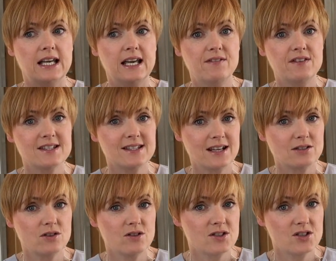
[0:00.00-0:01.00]
If it's sat
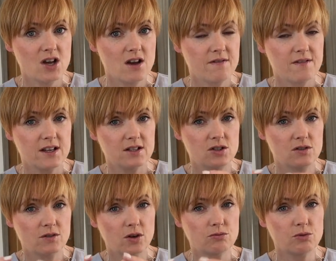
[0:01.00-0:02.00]
on the surface,
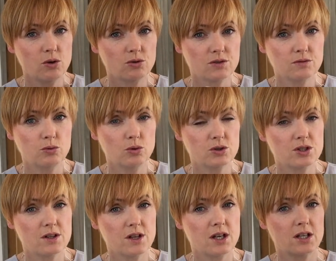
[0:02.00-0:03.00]
you've got rolls of
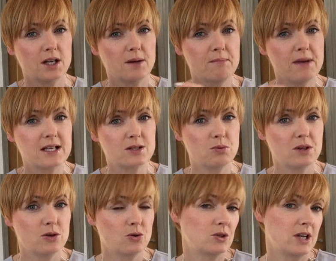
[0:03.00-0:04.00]
water that are going to mix
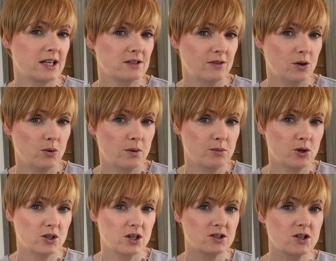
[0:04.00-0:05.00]
with your next follow-on
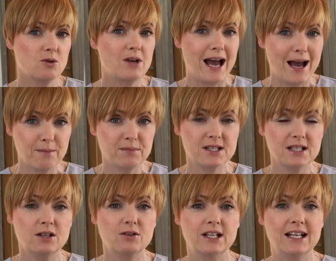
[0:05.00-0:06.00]
product. So
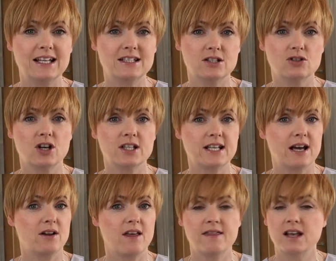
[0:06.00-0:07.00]
absolutely let it dry
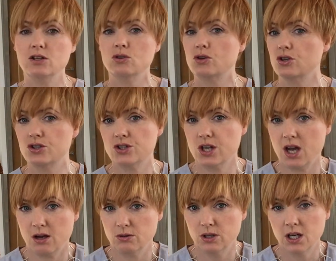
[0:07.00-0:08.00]
down and then you're good to
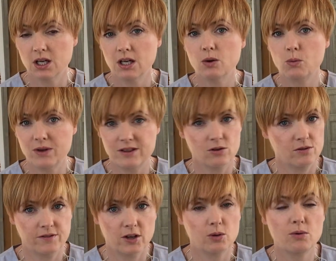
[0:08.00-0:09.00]
go with your
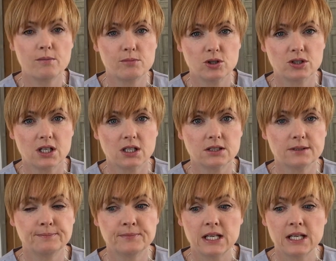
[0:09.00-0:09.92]
follow-on product.